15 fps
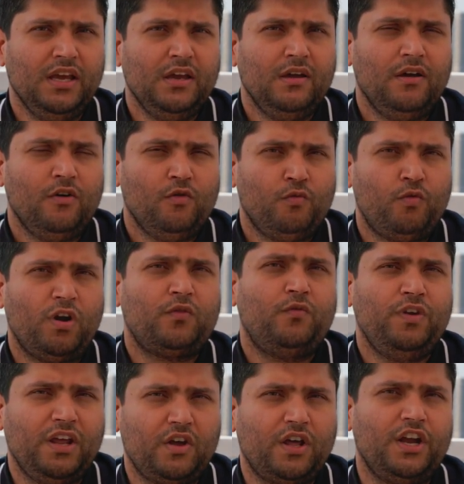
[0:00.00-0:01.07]
What we are
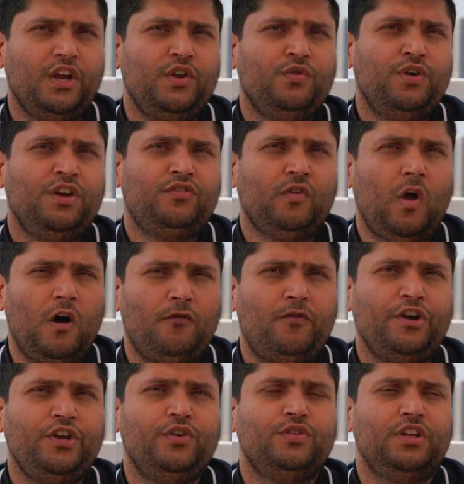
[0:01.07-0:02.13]
going to do is offer
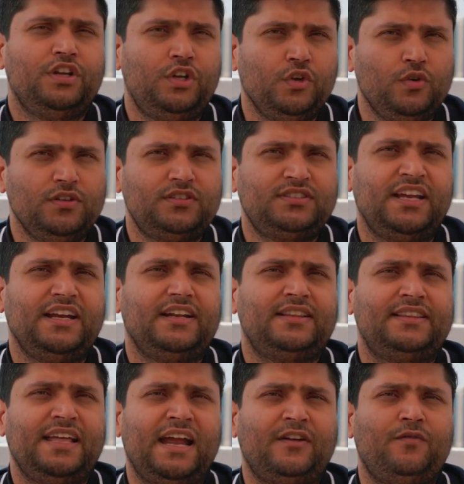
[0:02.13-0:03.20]
you the tool set
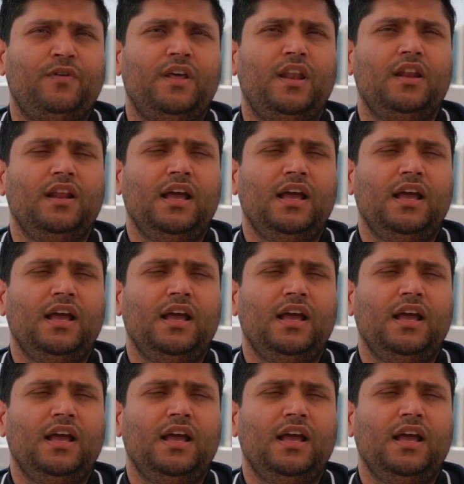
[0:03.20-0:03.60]
that will